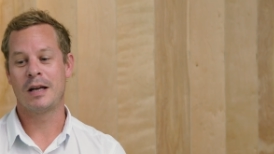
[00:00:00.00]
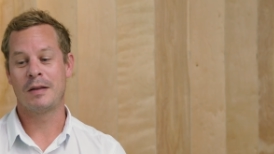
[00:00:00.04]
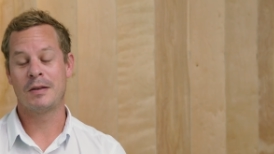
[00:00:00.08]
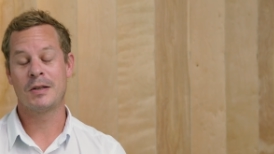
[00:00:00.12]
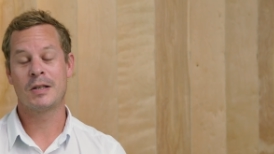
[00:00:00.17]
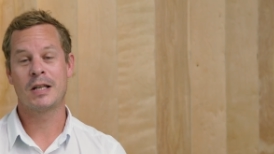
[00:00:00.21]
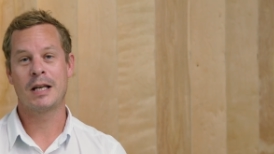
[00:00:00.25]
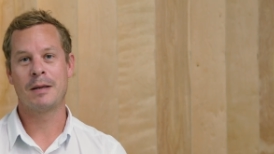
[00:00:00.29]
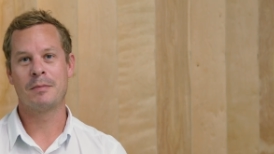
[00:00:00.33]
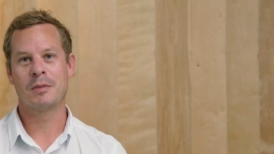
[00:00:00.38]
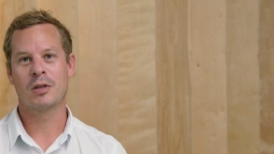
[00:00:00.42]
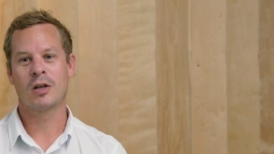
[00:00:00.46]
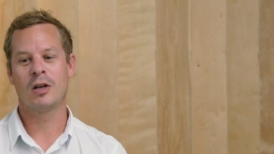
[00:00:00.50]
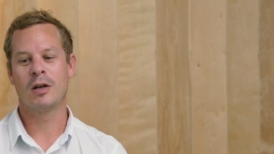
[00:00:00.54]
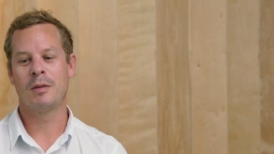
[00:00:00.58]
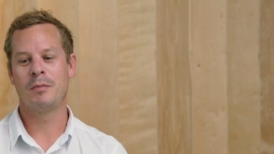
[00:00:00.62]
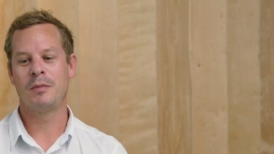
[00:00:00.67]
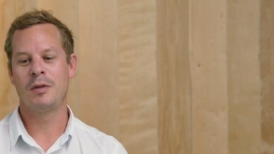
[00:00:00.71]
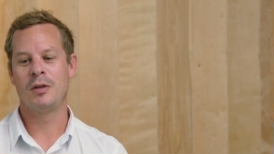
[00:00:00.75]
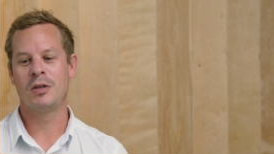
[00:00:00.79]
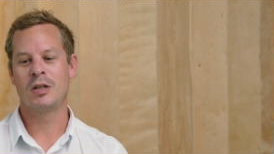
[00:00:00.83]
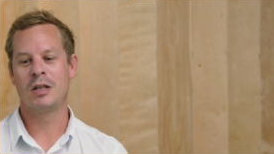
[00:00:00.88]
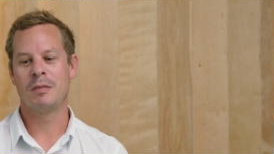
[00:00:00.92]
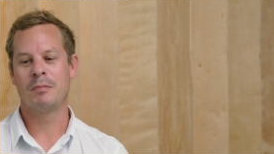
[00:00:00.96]
at the same
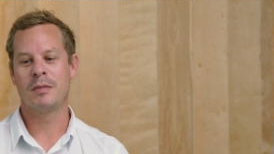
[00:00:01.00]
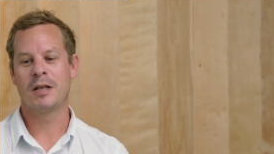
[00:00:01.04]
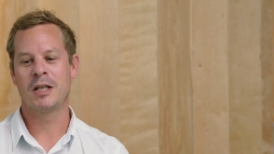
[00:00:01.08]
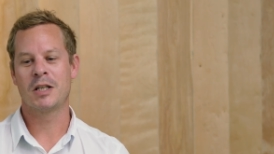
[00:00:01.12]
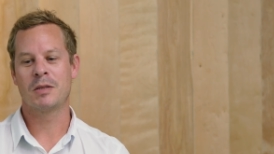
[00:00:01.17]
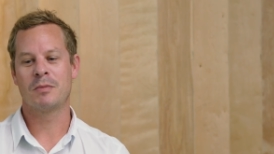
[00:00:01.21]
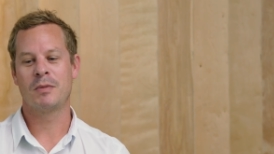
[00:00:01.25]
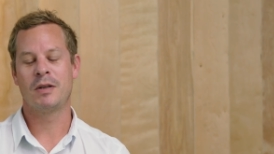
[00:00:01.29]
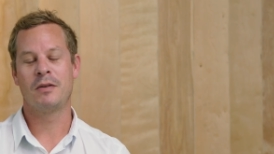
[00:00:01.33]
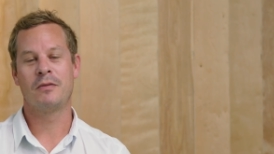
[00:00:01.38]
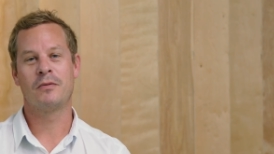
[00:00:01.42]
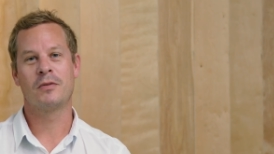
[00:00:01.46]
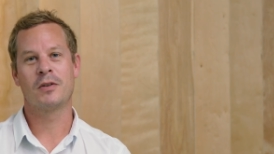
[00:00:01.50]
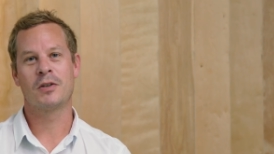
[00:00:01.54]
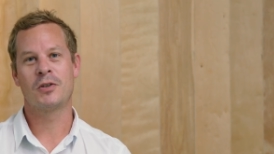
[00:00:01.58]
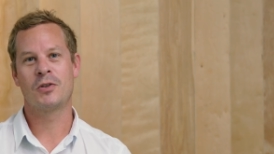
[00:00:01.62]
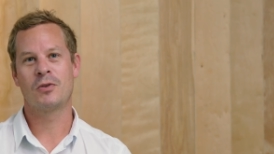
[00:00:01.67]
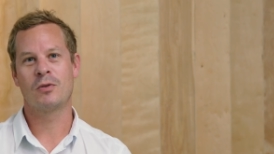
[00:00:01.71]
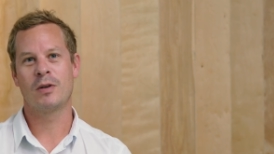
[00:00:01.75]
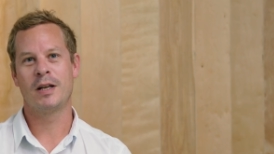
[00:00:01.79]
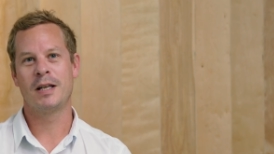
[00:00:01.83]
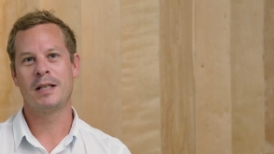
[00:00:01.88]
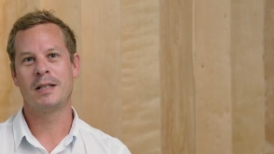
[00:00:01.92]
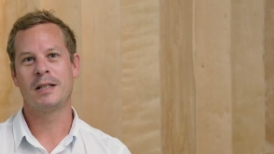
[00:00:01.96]
time usually makes me
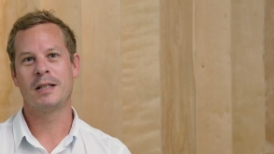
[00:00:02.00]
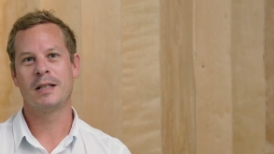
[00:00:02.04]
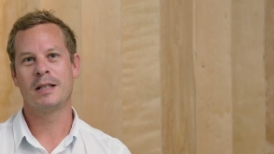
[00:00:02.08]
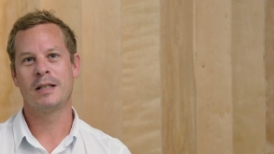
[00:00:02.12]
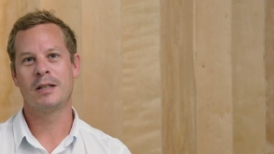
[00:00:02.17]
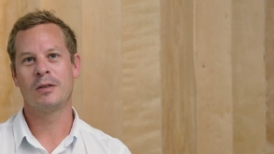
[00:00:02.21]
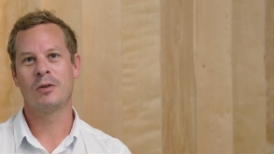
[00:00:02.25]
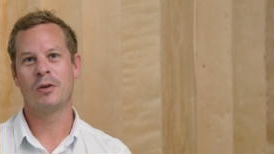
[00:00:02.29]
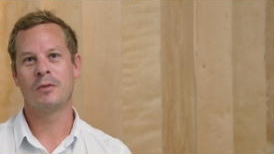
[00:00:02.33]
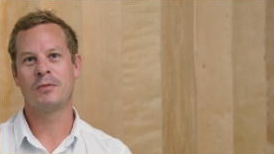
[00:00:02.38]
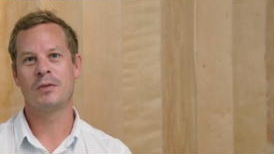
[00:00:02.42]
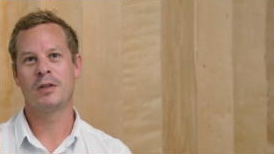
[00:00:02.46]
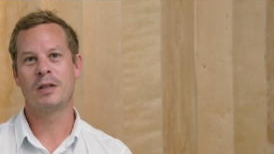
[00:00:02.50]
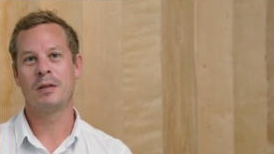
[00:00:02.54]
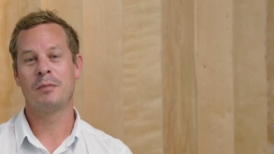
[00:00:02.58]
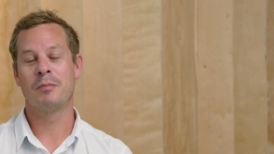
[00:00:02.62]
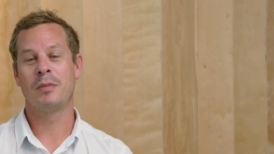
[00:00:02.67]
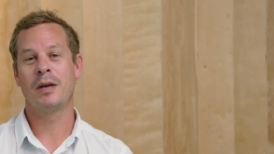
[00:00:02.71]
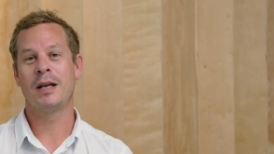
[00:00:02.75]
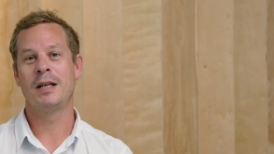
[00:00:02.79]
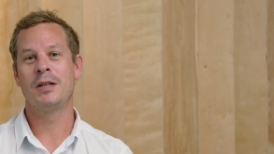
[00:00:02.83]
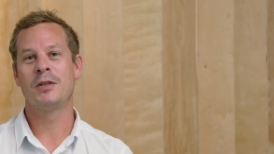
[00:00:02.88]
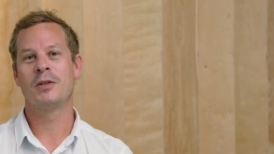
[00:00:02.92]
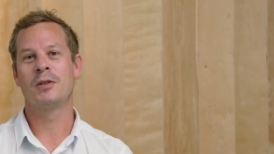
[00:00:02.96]
frustrated and often
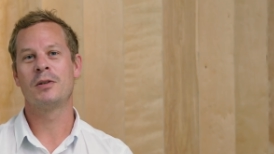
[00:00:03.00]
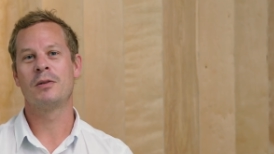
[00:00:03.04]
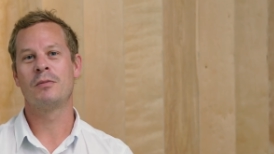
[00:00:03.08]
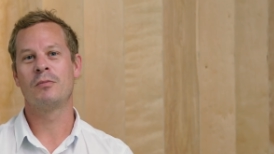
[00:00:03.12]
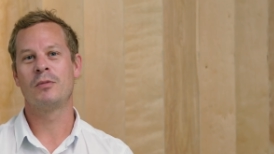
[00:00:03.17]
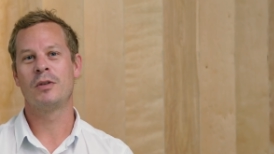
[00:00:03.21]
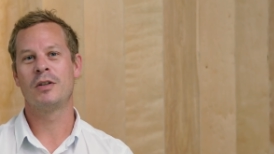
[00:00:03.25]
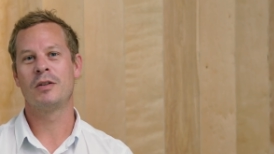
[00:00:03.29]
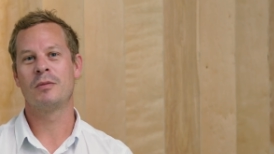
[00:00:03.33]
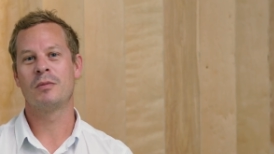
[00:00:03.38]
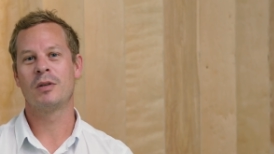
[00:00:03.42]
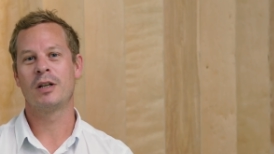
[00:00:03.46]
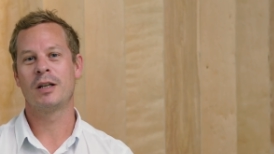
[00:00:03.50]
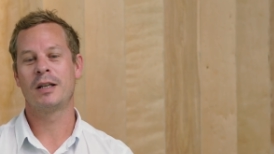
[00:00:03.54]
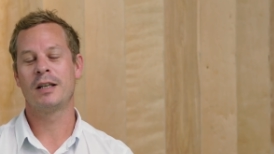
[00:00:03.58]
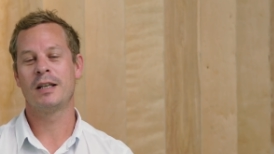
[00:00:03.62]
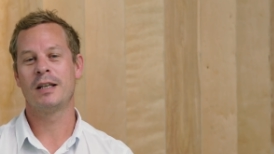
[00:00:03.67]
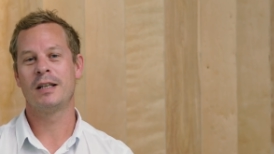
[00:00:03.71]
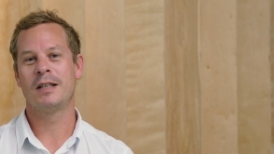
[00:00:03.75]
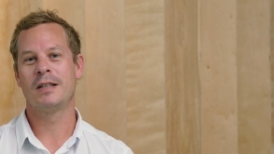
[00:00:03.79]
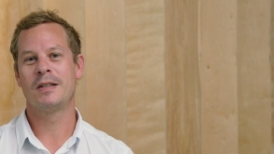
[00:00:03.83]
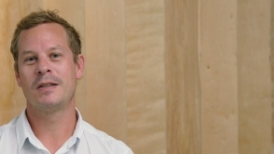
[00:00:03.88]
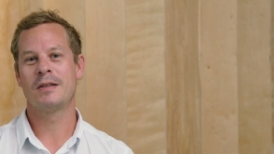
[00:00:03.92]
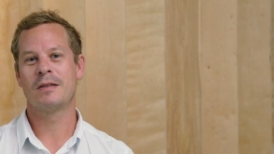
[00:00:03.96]
impatient with my
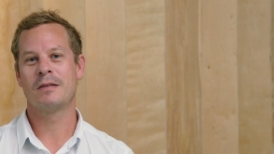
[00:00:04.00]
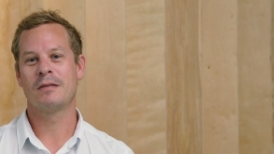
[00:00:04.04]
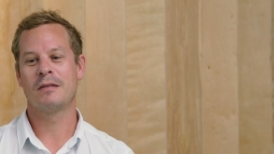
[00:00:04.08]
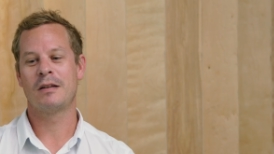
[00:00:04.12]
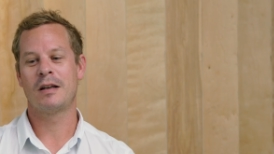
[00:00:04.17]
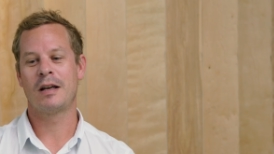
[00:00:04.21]
kids,